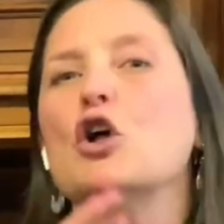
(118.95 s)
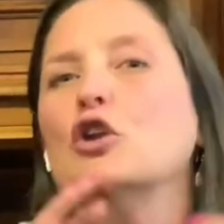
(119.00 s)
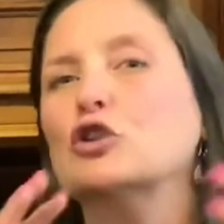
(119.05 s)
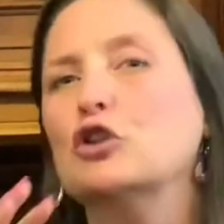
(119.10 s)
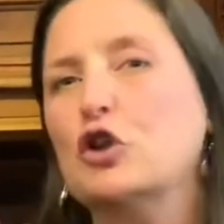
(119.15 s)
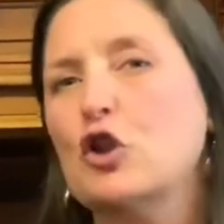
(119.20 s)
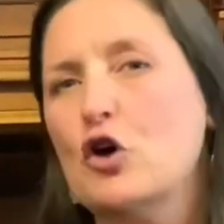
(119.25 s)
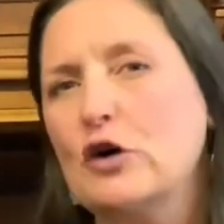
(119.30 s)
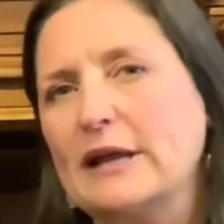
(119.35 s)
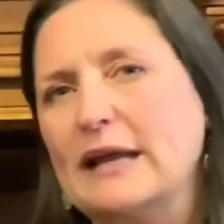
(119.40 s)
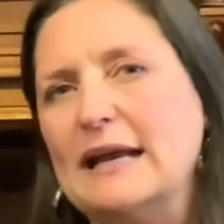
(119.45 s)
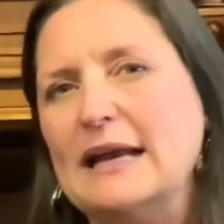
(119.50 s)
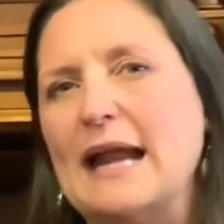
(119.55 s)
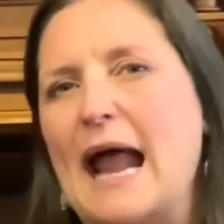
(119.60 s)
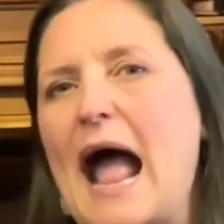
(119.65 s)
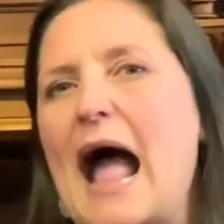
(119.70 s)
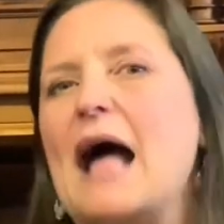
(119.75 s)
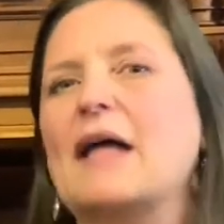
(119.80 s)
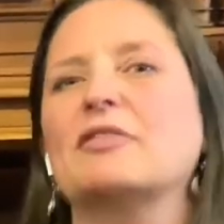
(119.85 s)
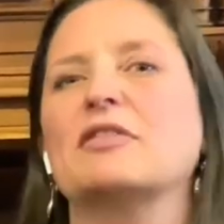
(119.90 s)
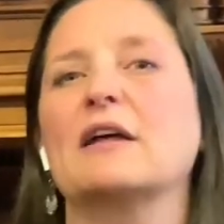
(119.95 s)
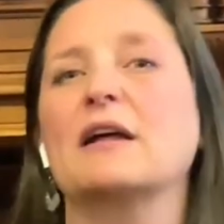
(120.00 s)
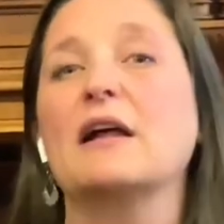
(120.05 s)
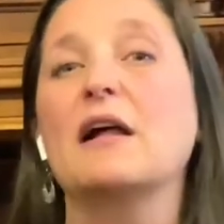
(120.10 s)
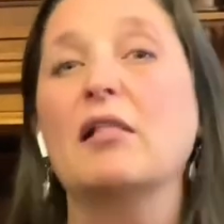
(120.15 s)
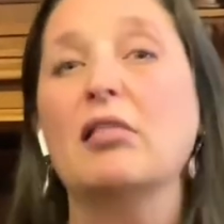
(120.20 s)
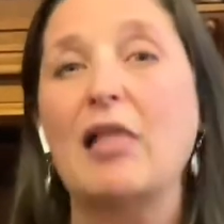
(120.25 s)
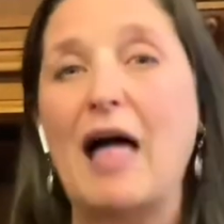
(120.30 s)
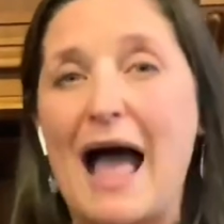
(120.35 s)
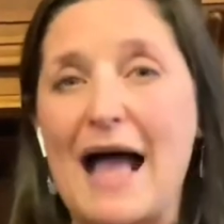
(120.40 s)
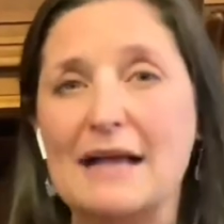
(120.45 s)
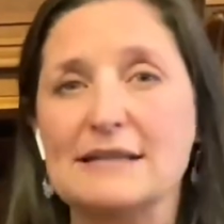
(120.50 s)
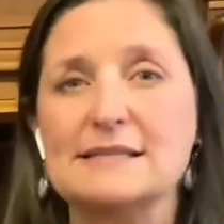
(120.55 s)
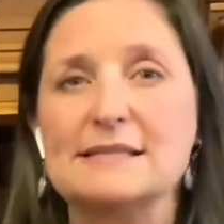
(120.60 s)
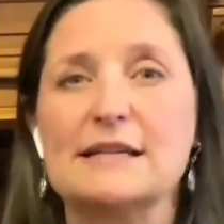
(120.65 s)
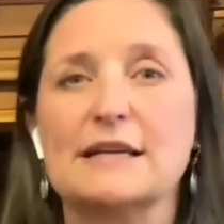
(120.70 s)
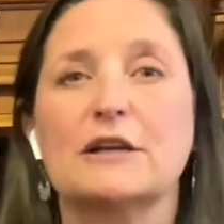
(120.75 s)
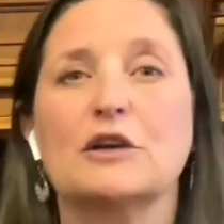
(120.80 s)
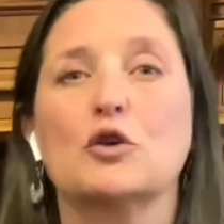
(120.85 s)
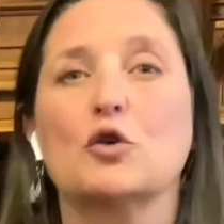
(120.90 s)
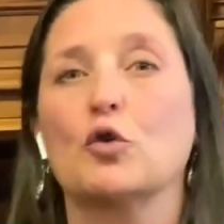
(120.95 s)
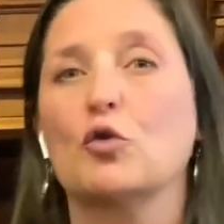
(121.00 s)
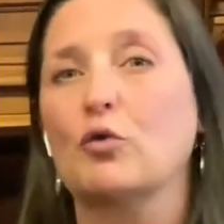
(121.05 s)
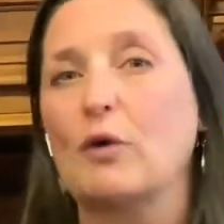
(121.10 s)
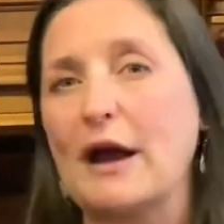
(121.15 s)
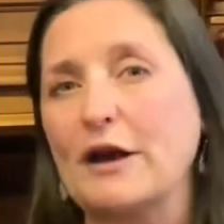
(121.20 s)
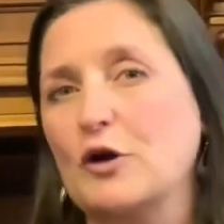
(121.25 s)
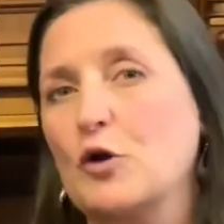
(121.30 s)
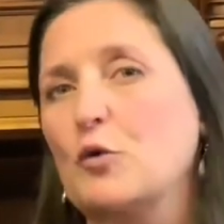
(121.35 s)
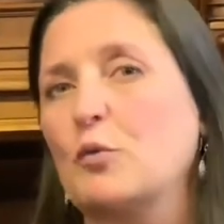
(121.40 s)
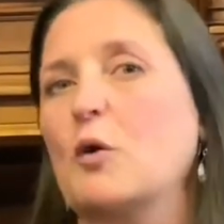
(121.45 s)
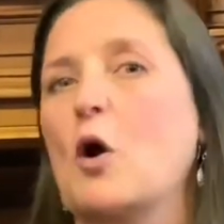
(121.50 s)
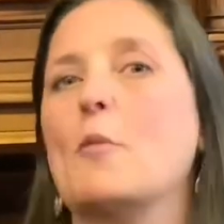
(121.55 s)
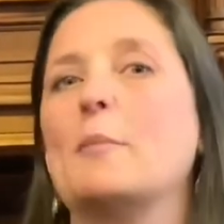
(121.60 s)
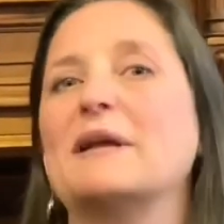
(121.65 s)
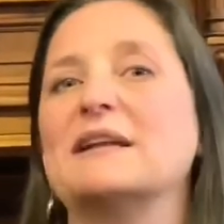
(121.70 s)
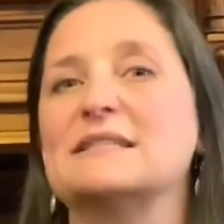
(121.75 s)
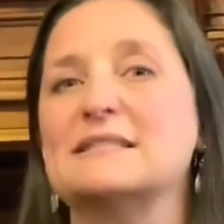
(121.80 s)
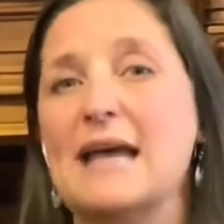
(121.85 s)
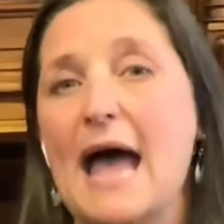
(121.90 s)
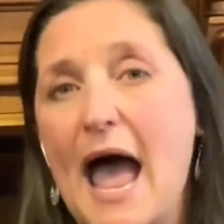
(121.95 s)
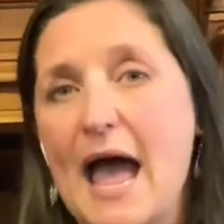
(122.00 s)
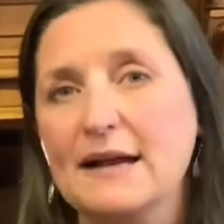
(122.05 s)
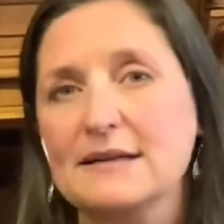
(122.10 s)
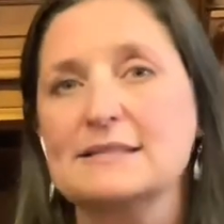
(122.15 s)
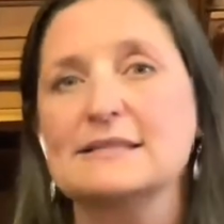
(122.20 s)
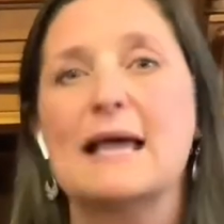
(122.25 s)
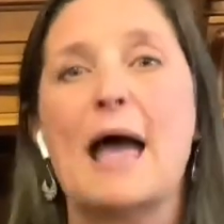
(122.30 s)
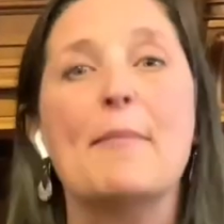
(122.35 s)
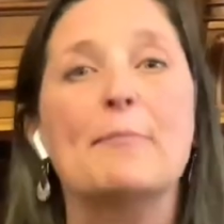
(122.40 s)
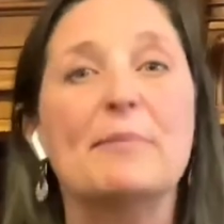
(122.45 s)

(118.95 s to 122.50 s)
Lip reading: looking at the classic Greco-Roman texts and